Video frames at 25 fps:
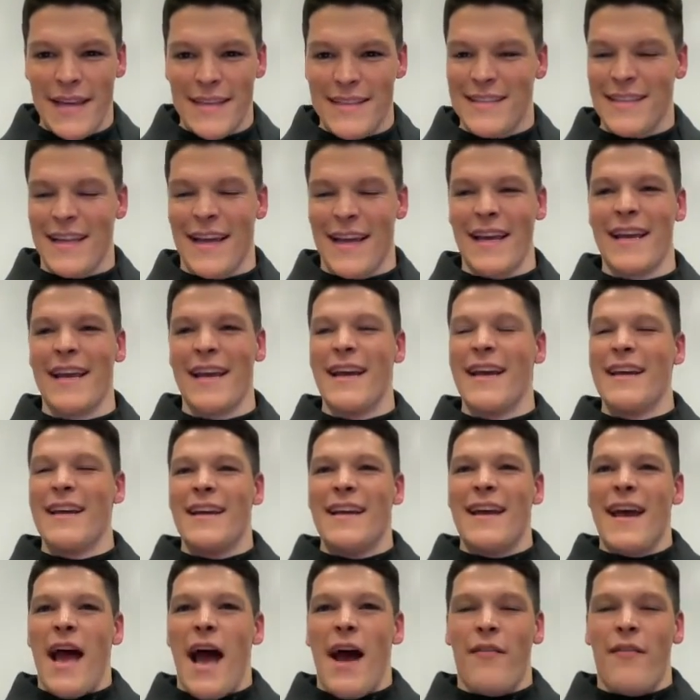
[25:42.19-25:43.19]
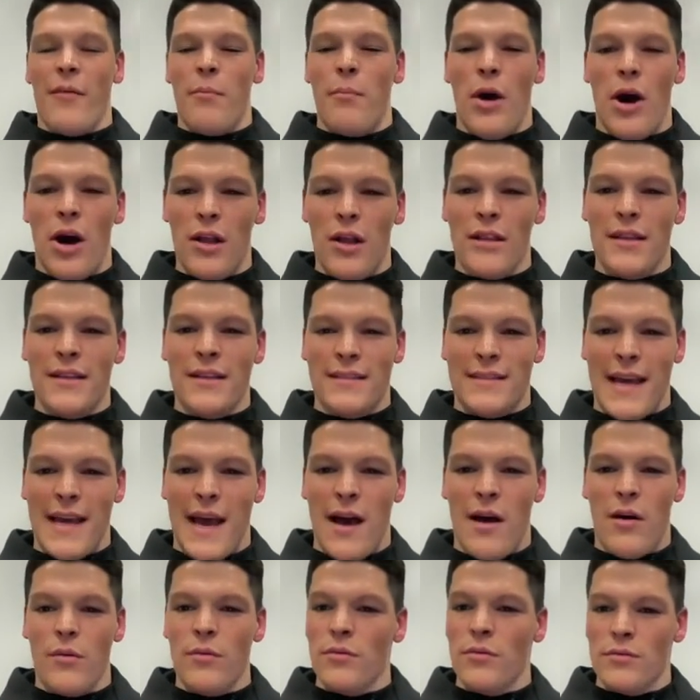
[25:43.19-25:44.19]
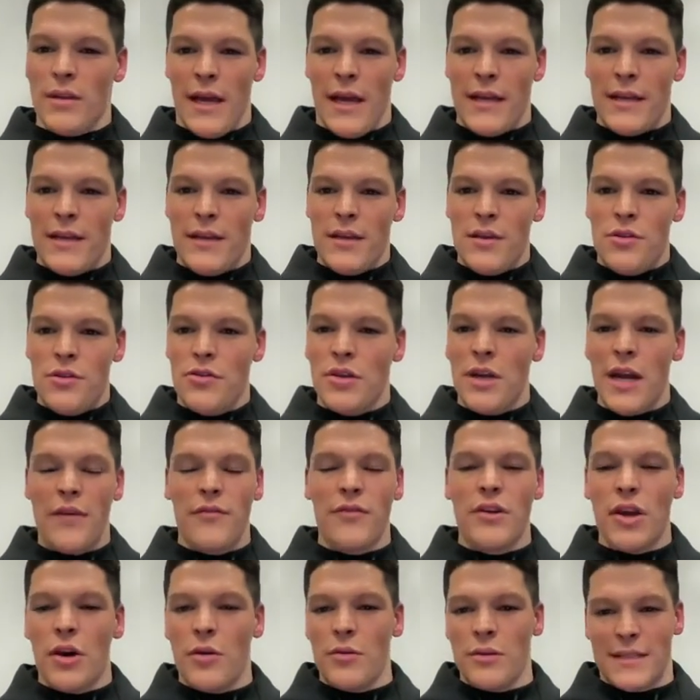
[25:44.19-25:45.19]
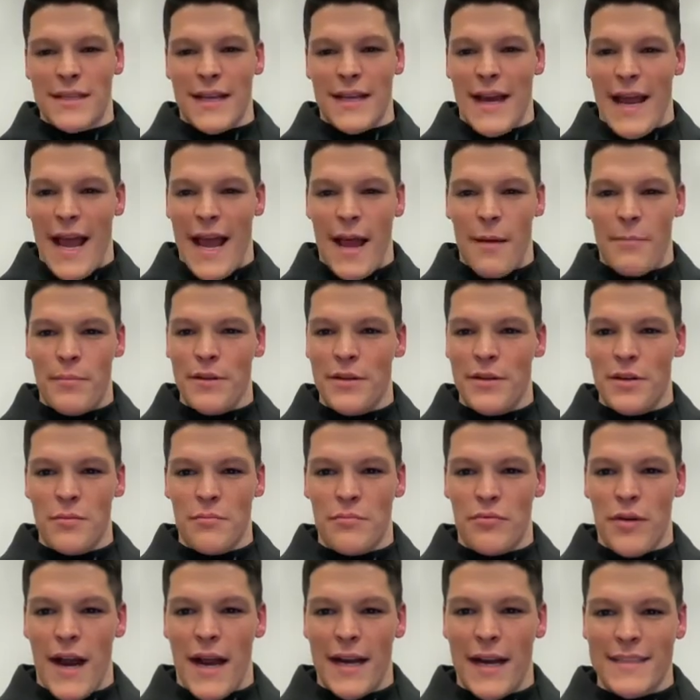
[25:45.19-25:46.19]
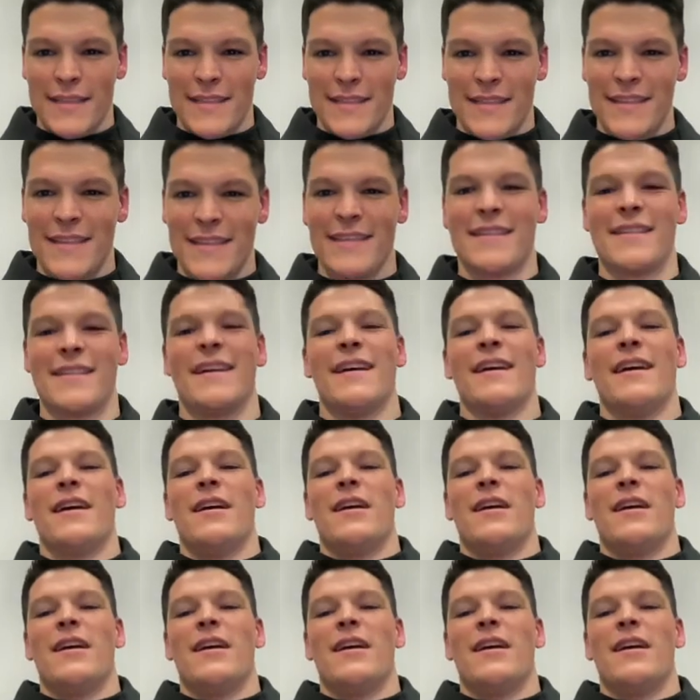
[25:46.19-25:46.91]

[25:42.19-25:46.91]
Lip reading: It's like have a ball and a towel. Like you never know what's gonna happen during practices.